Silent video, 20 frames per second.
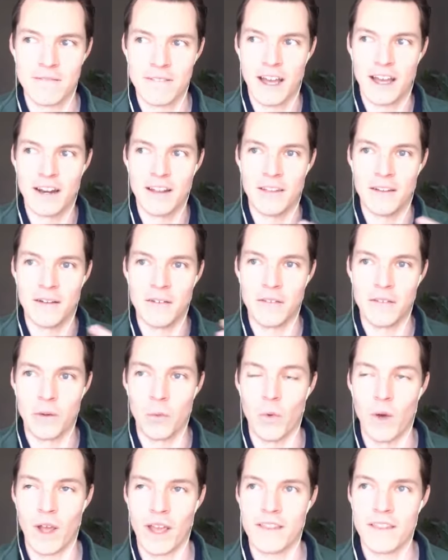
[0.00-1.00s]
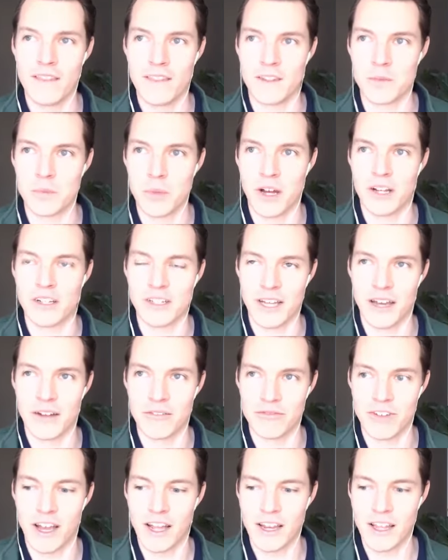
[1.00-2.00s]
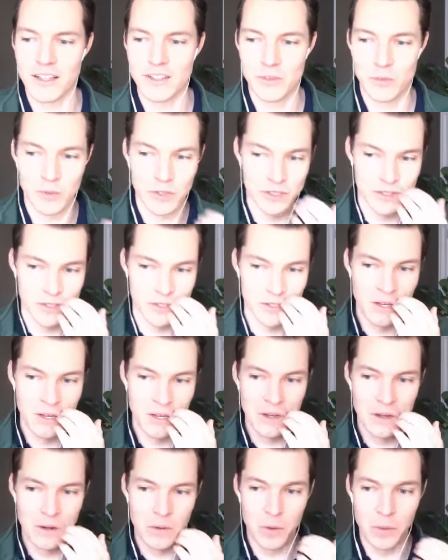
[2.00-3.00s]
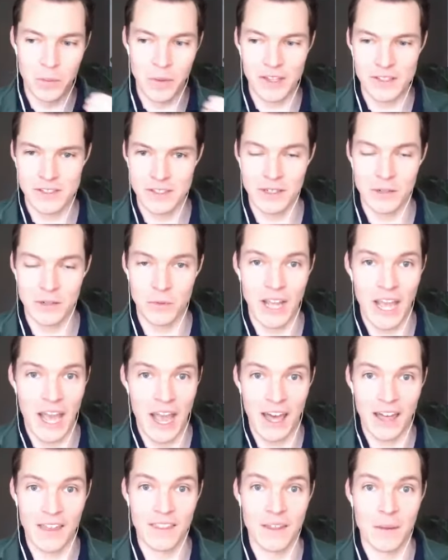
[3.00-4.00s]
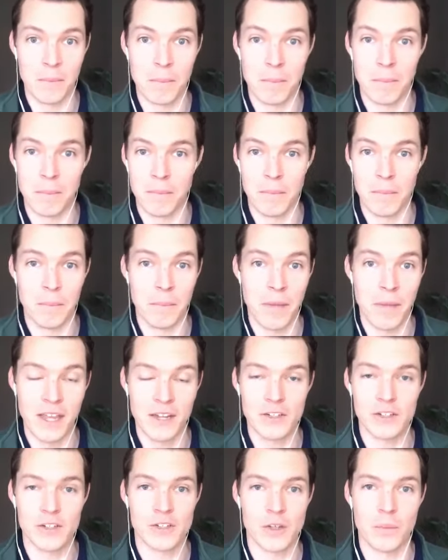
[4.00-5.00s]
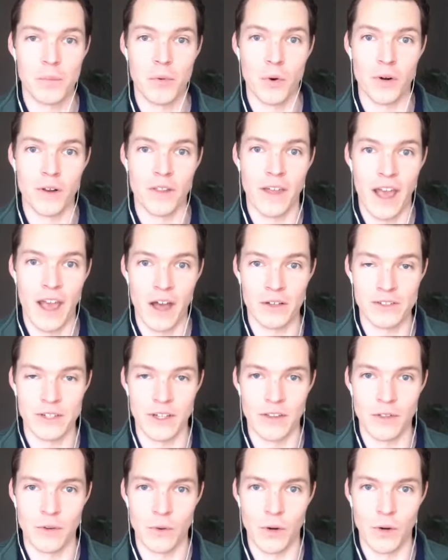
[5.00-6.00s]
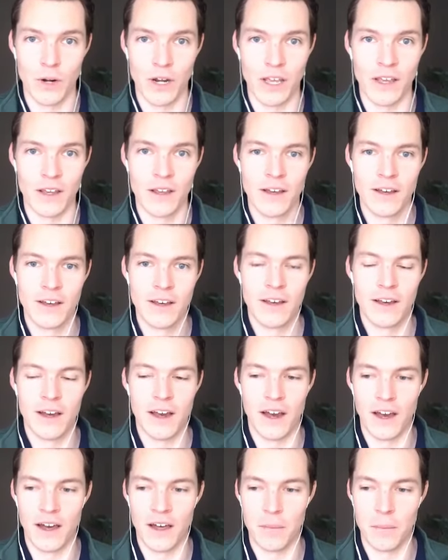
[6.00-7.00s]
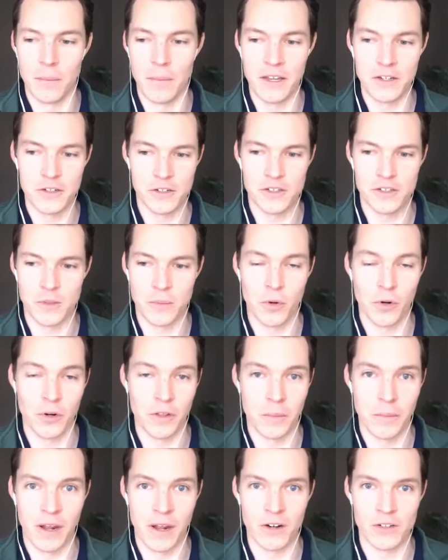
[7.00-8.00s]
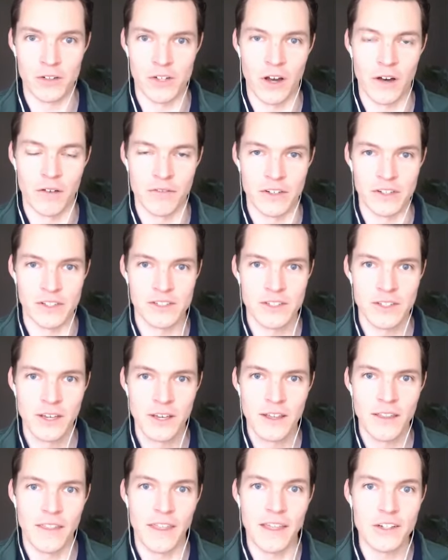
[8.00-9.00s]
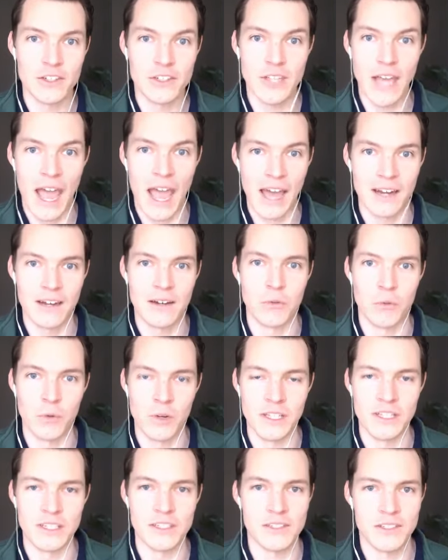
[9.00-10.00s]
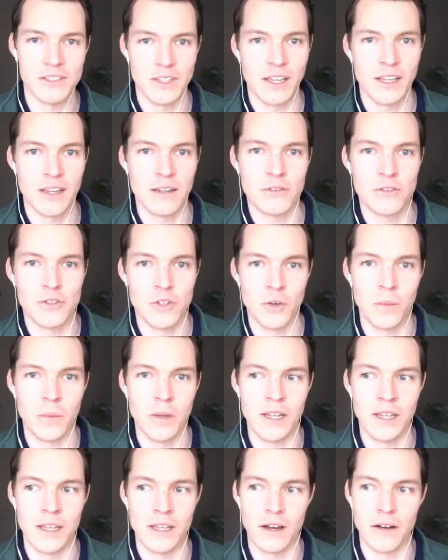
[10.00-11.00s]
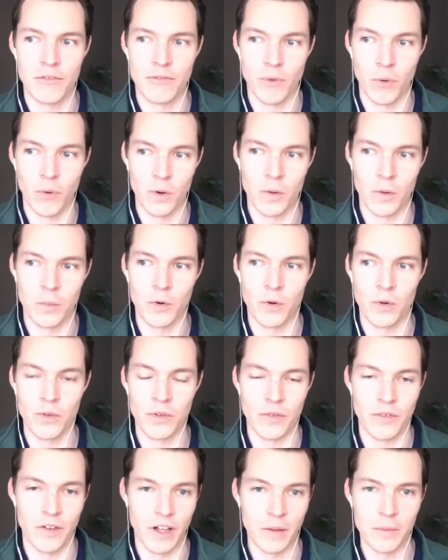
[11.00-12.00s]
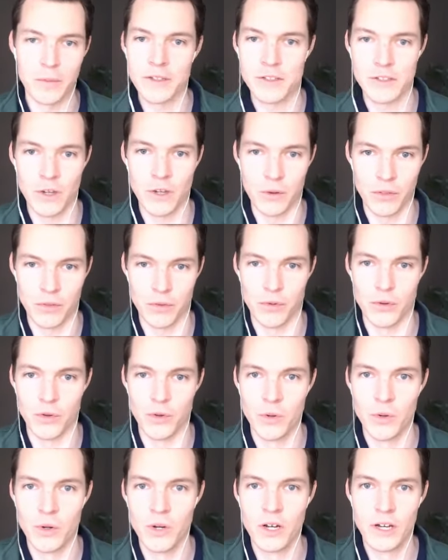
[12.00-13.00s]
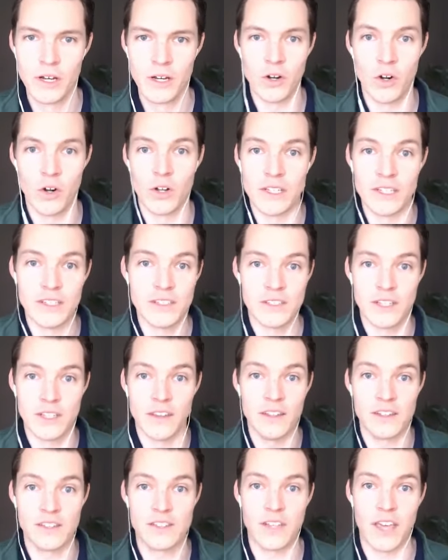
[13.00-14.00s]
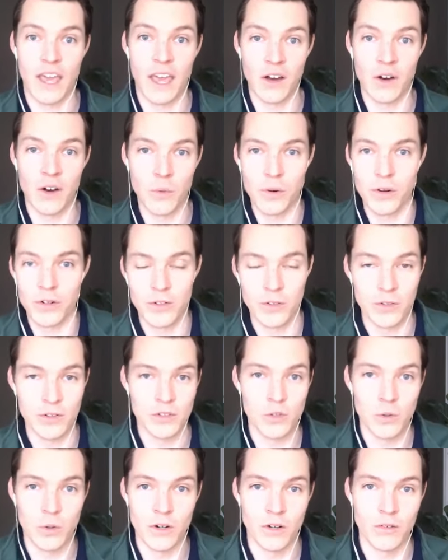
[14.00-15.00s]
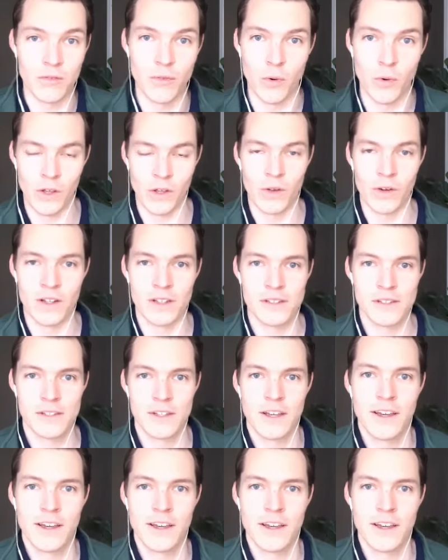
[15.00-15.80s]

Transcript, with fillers: kind of the, the way that this project got financed was we basically we had the major support of the housing authority, uh, major support of the mayor's office. They just hadn't really seen too many affordable developments go through or at least to this scale, we were doing 204 units.